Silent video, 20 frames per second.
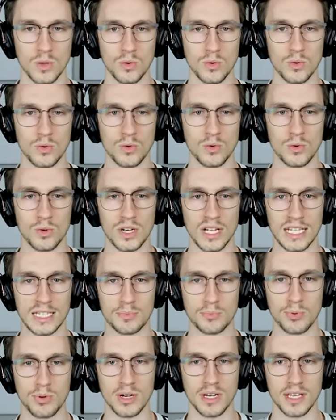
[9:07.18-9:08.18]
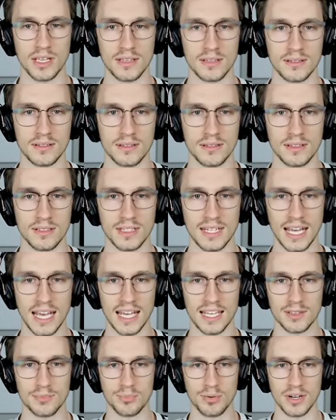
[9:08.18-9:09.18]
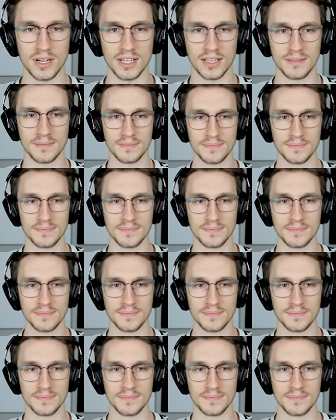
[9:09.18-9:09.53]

Oh, that's pretty. That's pretty.